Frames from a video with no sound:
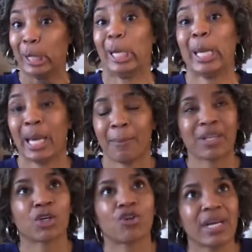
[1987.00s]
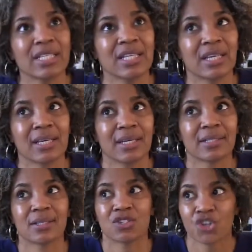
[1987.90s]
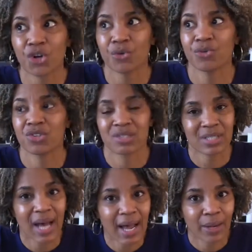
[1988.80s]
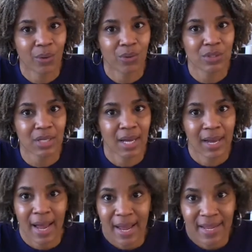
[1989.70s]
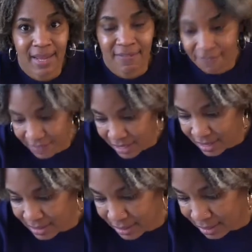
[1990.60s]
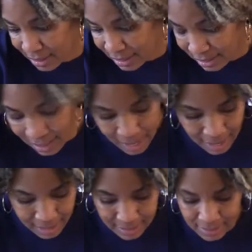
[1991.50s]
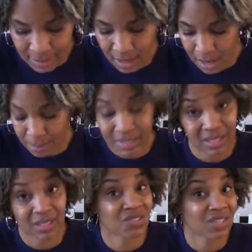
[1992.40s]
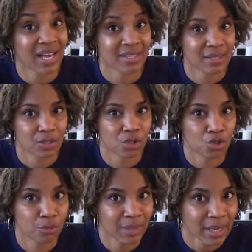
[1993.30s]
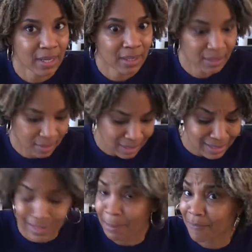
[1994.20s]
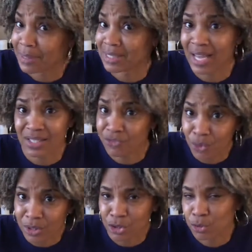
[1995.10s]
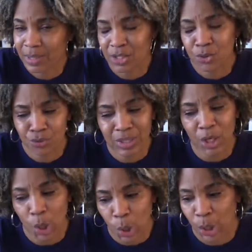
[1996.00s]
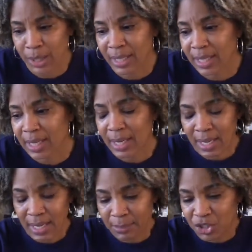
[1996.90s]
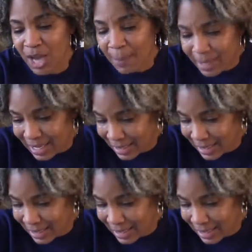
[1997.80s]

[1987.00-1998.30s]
yeah. But the crazy thing is certain styles, I can't fit a size 6. A size 6 is too big, and then some of them a size 4 is too big. So it's really hard shopping, I